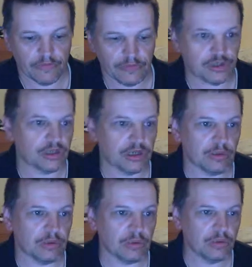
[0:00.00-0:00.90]
fishing
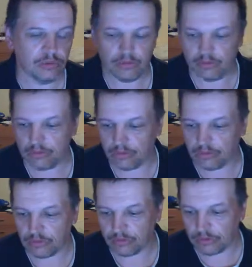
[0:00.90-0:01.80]
demo
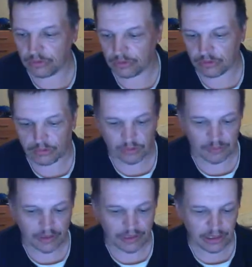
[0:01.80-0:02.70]
on my
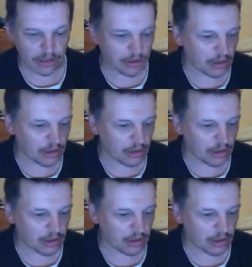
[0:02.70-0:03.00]
bait.